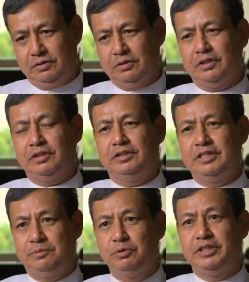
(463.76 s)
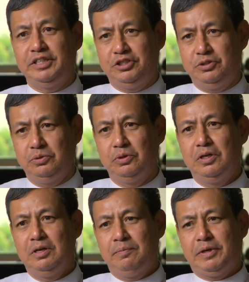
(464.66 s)
the disputed issue.
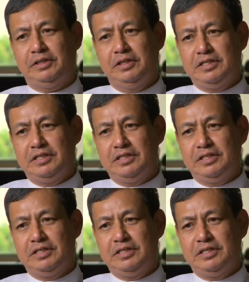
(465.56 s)
But